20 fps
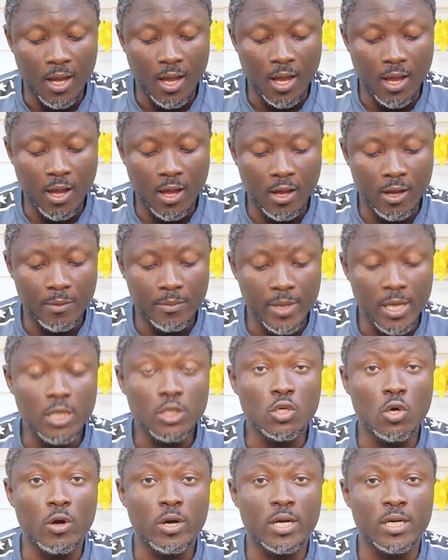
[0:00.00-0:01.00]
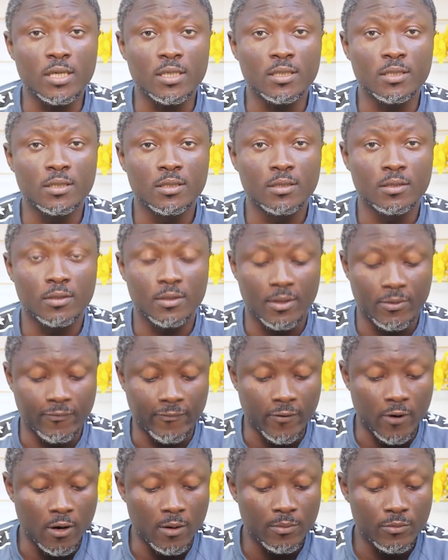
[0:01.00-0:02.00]
a token
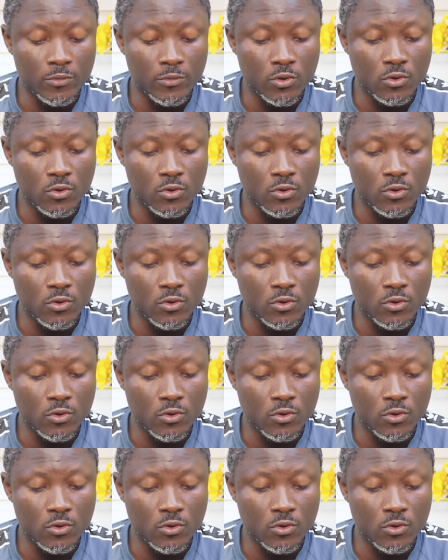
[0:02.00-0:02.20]
from